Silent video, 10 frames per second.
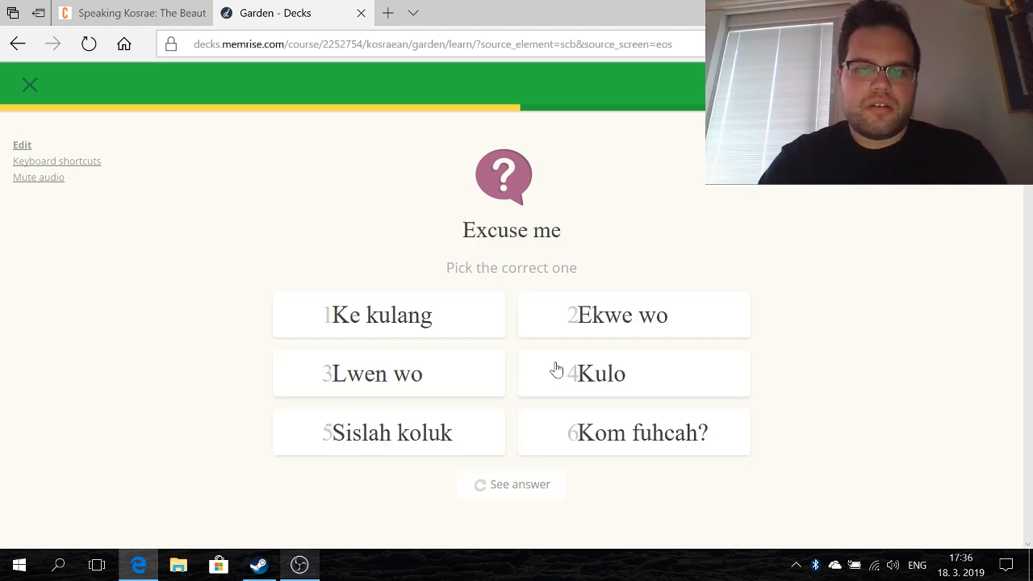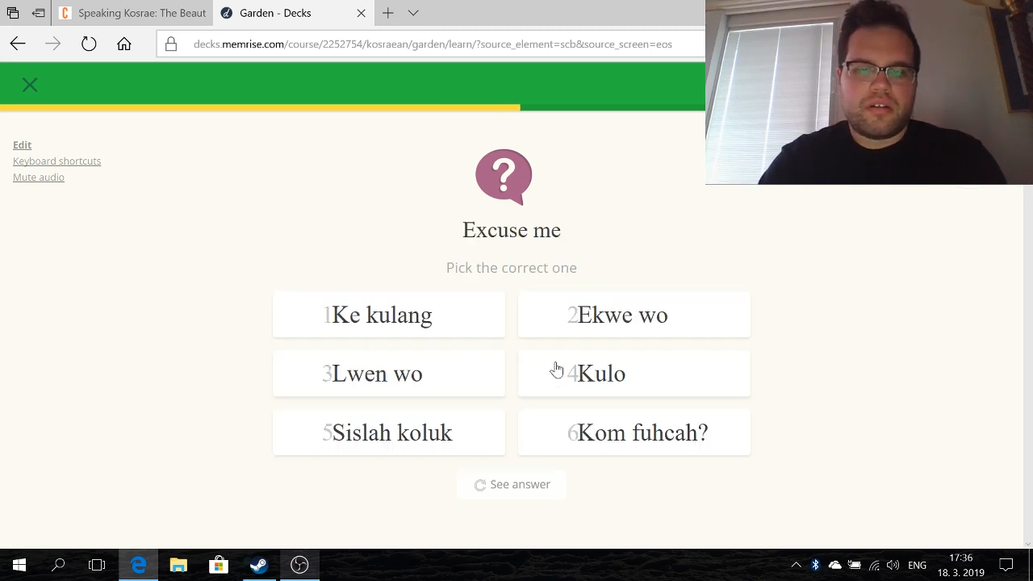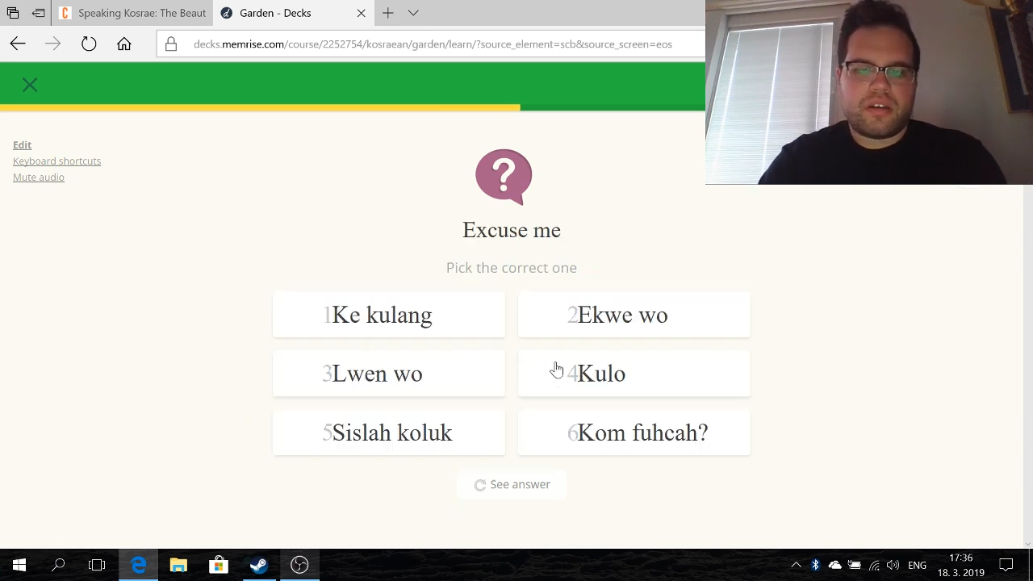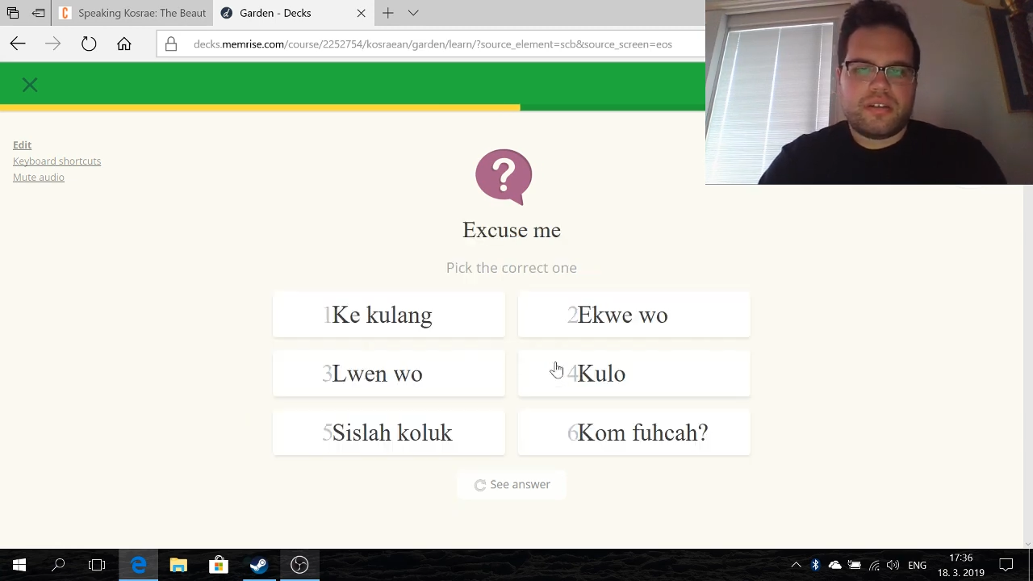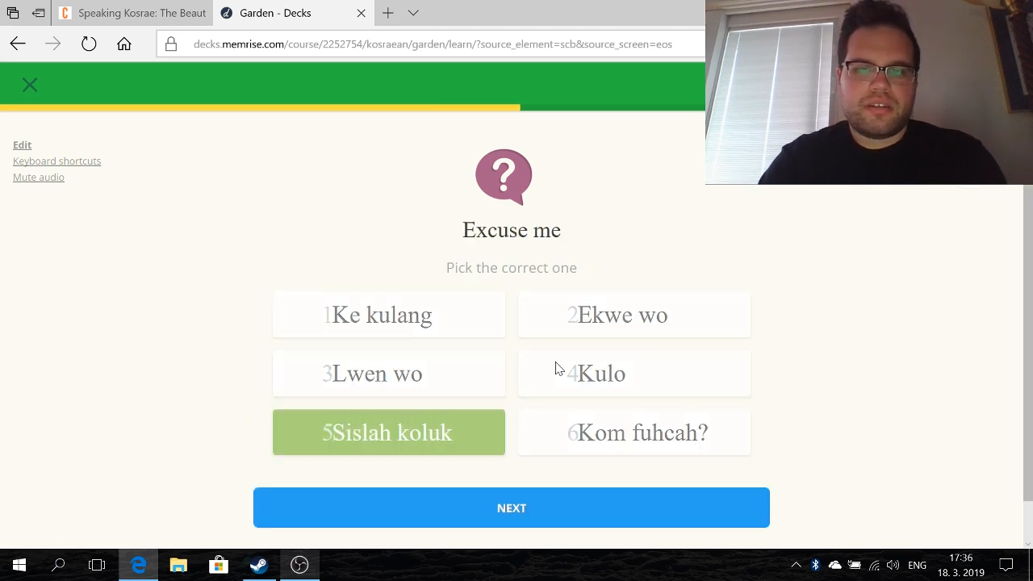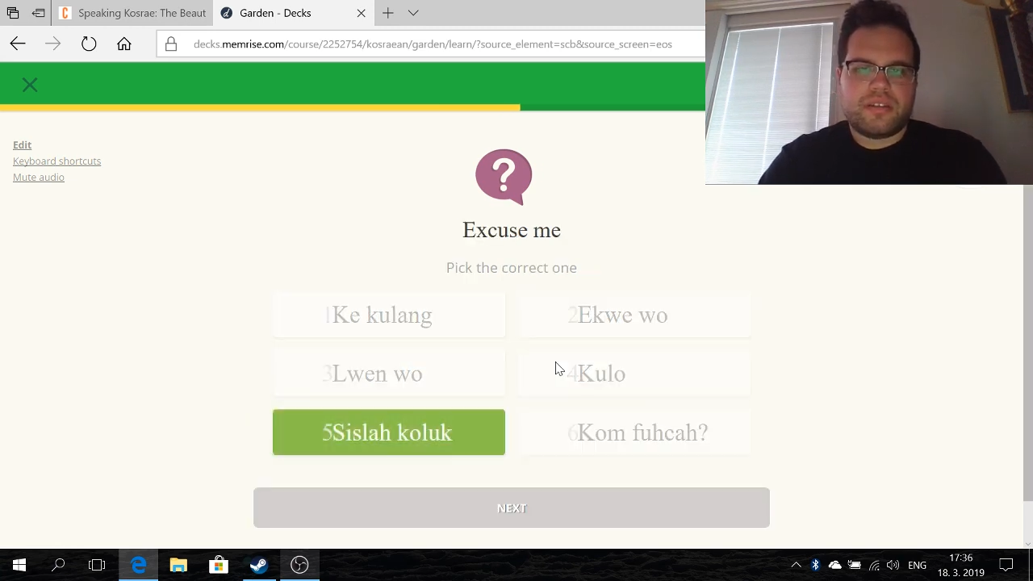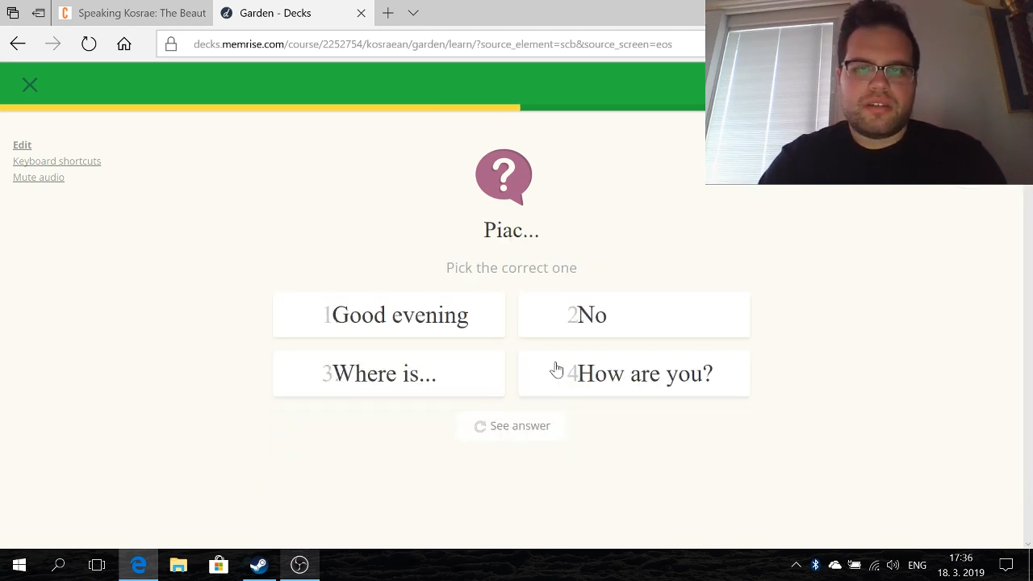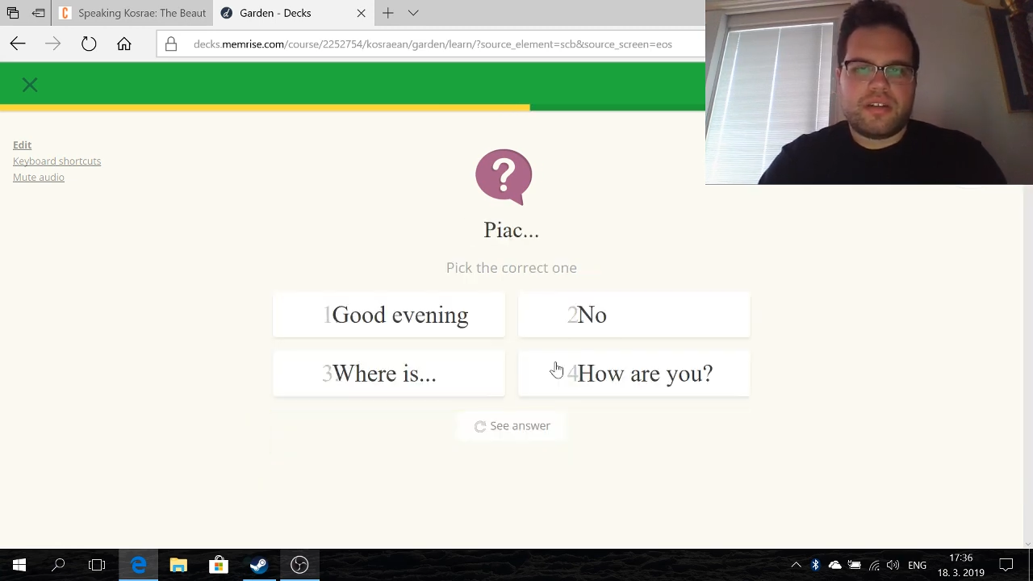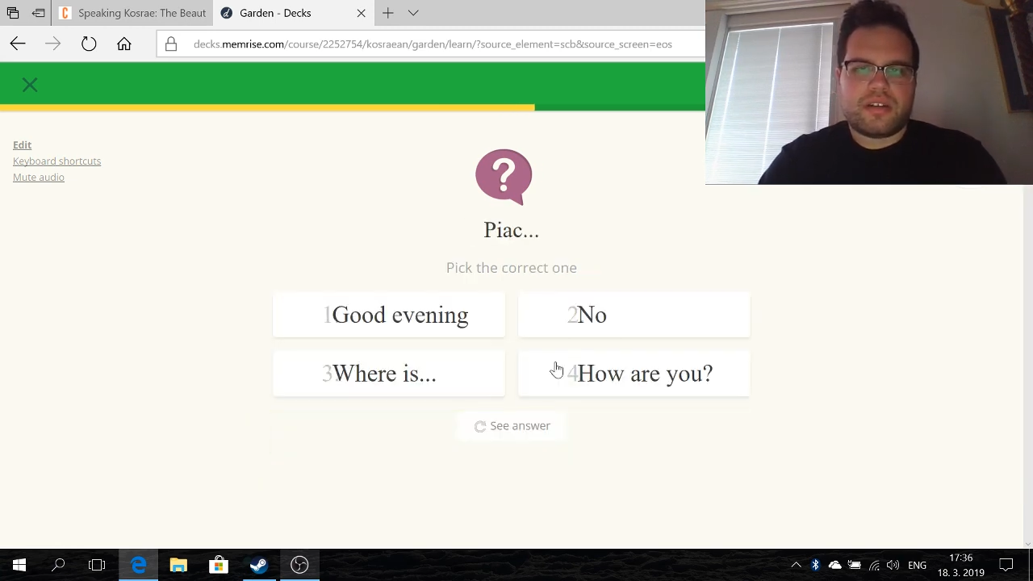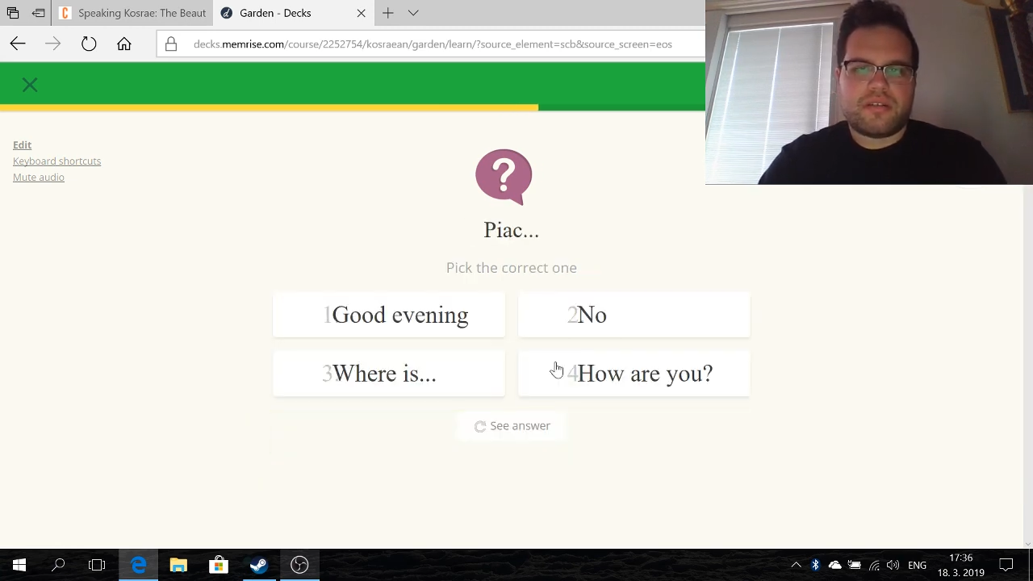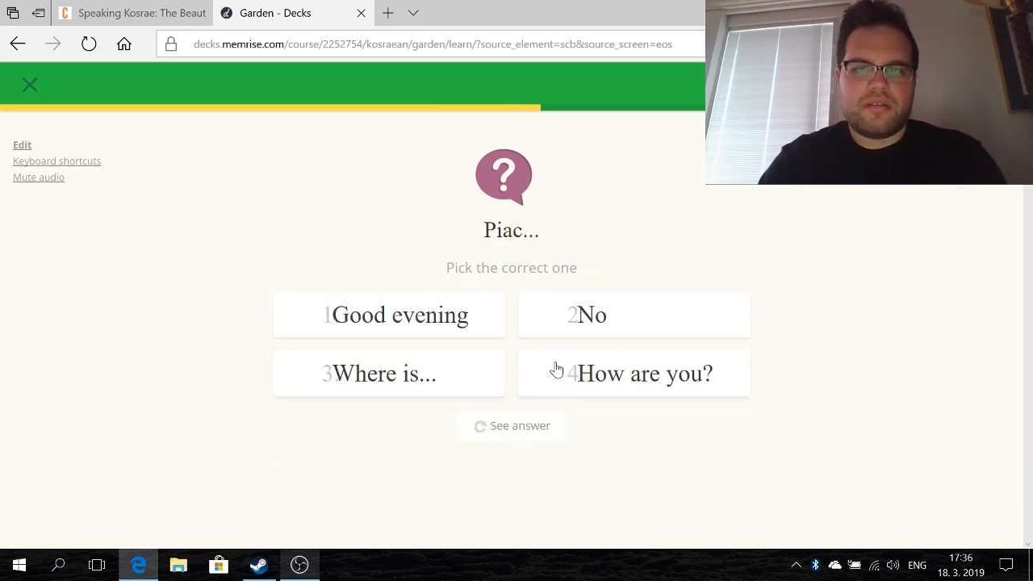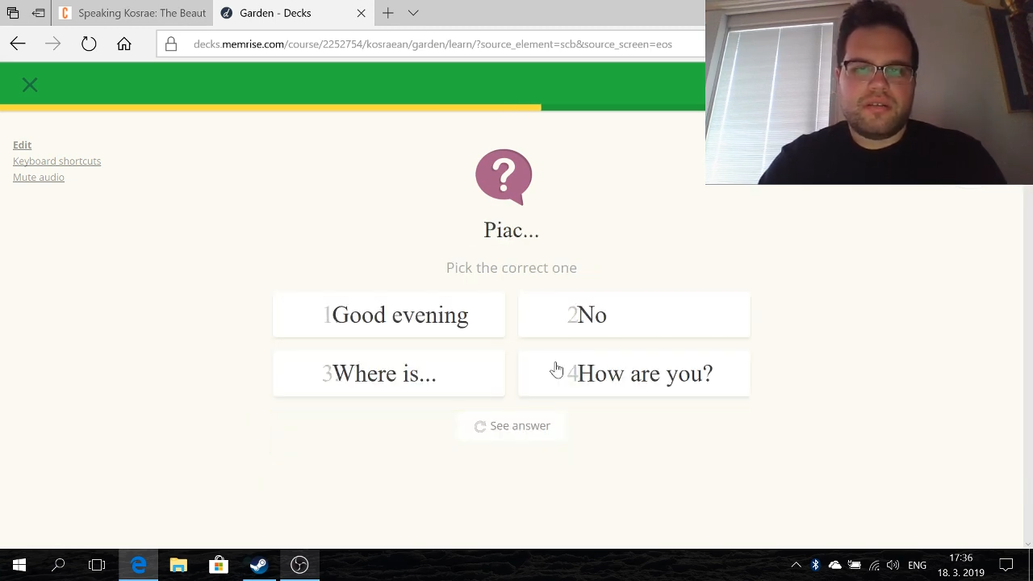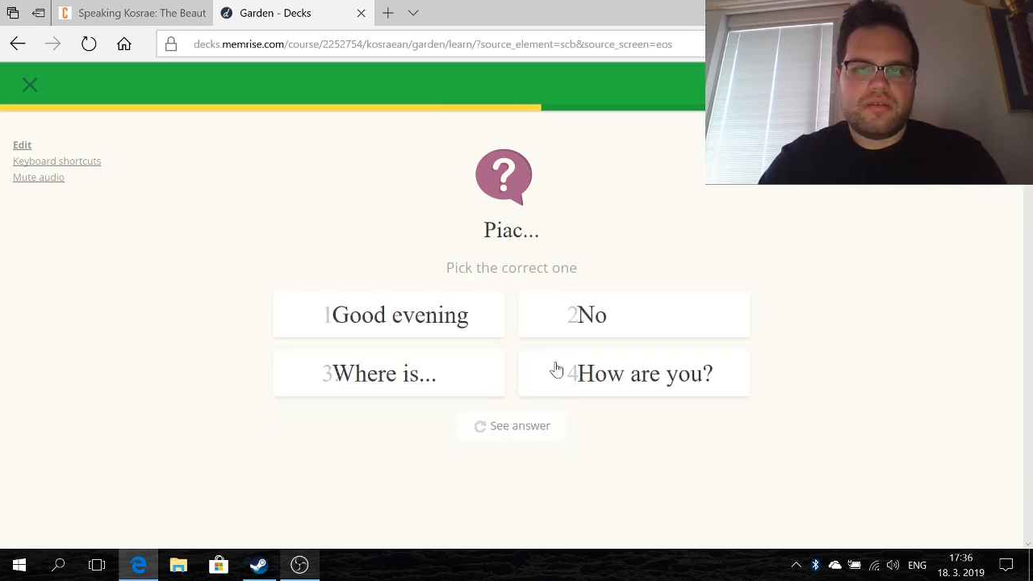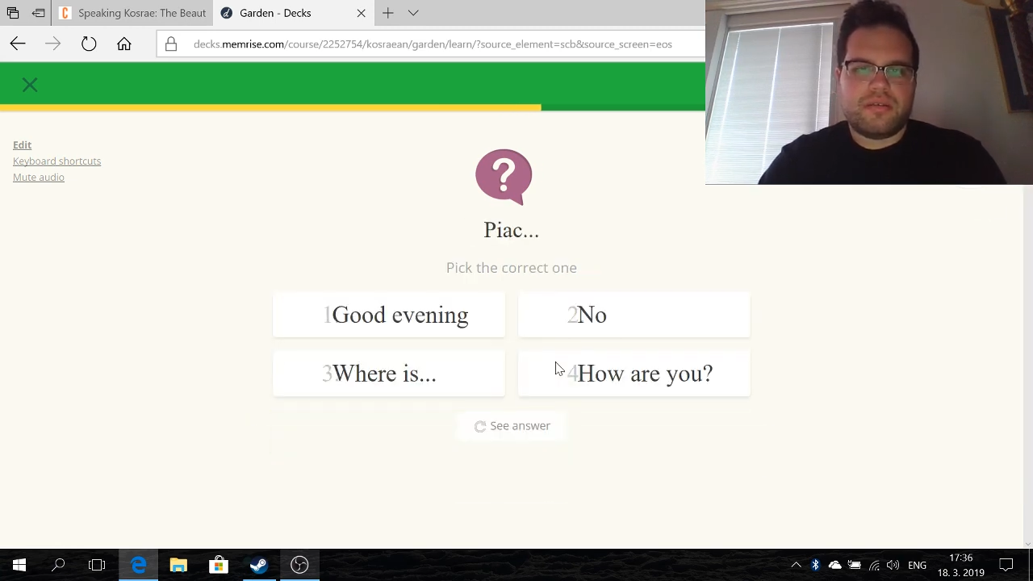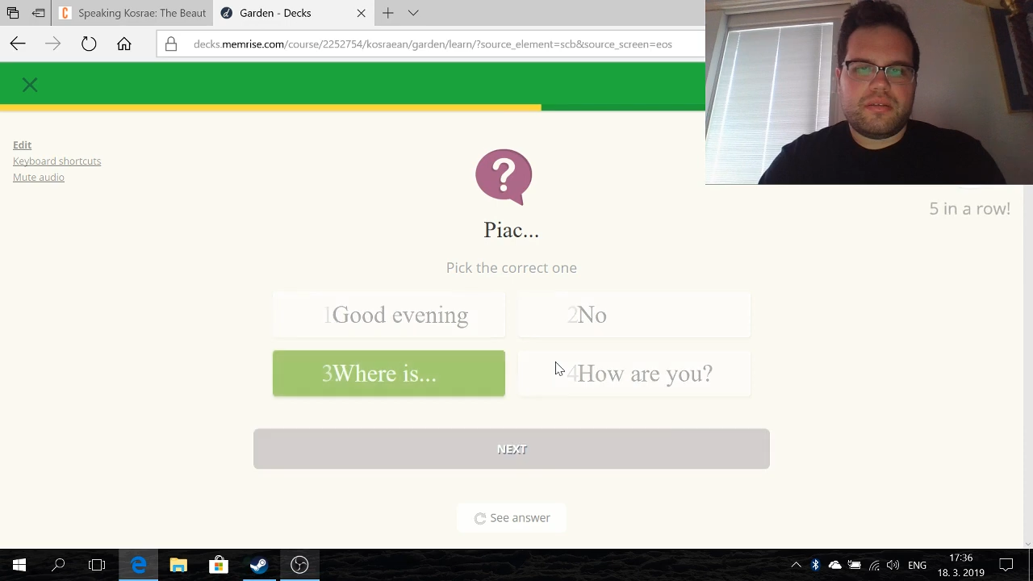Okay, Sisla
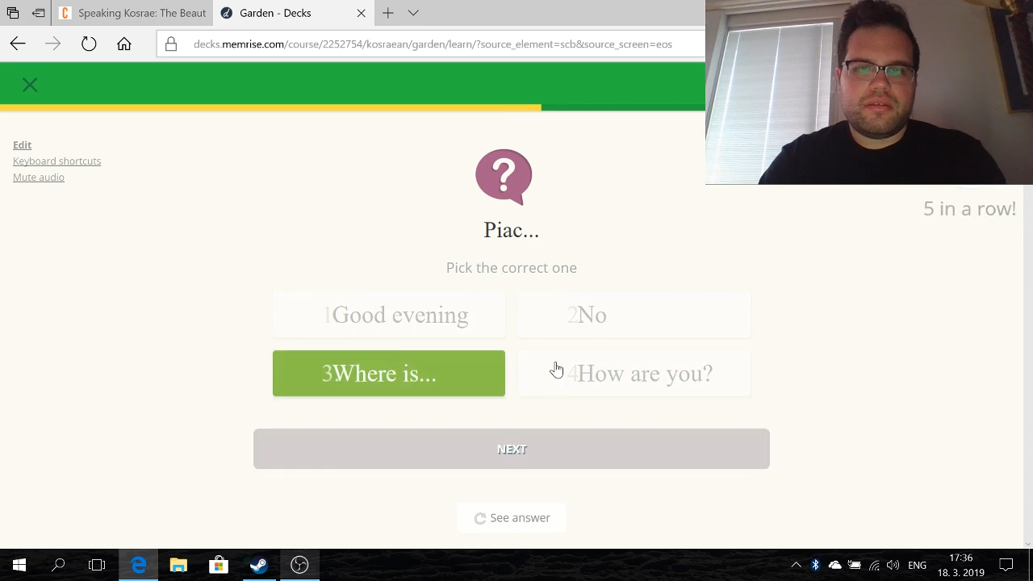Polo.